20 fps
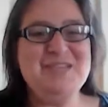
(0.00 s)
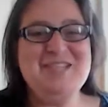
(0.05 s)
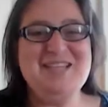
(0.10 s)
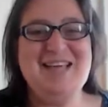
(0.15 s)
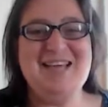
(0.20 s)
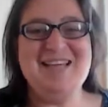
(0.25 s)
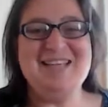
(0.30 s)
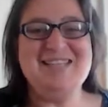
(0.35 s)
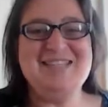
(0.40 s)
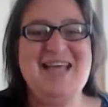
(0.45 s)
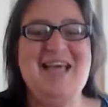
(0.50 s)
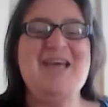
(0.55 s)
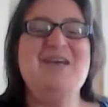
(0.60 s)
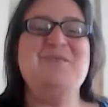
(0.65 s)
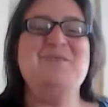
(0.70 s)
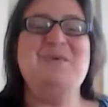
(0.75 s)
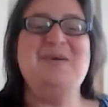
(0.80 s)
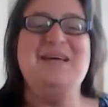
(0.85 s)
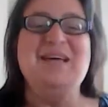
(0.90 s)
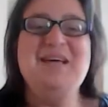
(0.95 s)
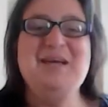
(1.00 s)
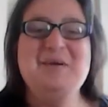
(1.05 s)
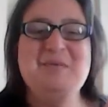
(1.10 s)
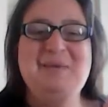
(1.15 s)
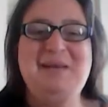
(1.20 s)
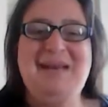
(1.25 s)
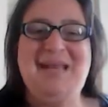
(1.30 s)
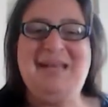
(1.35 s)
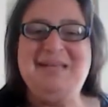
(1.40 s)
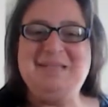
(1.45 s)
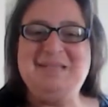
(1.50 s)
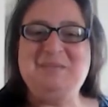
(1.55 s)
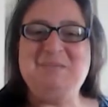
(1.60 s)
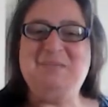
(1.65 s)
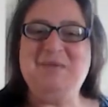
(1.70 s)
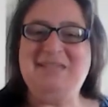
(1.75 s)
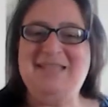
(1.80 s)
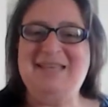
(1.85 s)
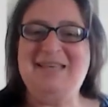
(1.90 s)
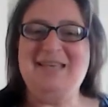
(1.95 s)
they'll say, where ladies in
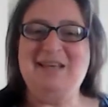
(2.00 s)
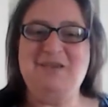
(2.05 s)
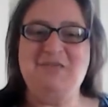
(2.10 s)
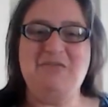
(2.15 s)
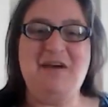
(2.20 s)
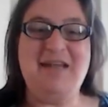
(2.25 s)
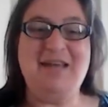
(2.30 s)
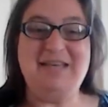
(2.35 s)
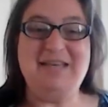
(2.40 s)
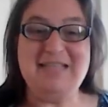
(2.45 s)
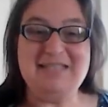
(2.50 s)
particular find